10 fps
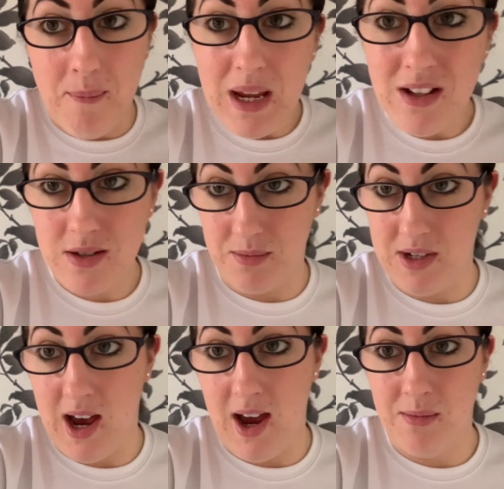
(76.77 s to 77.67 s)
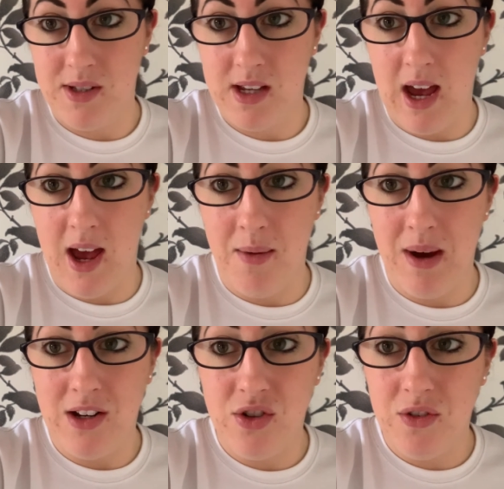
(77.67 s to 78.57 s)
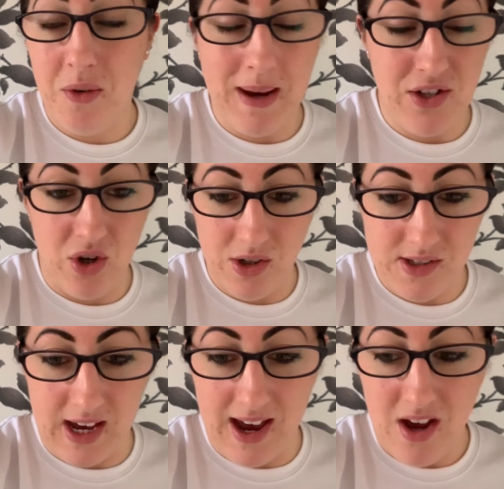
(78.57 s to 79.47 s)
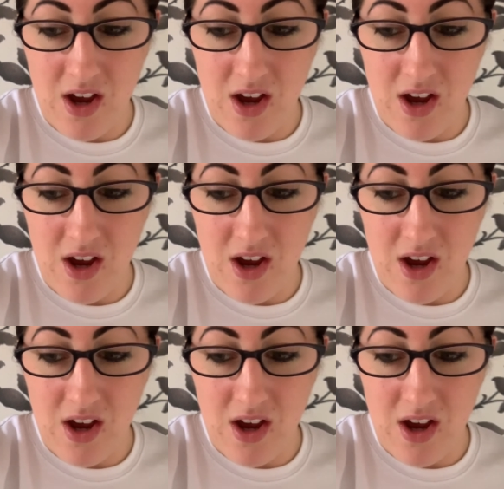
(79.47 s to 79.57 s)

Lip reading: be sometimes, and for my daughter,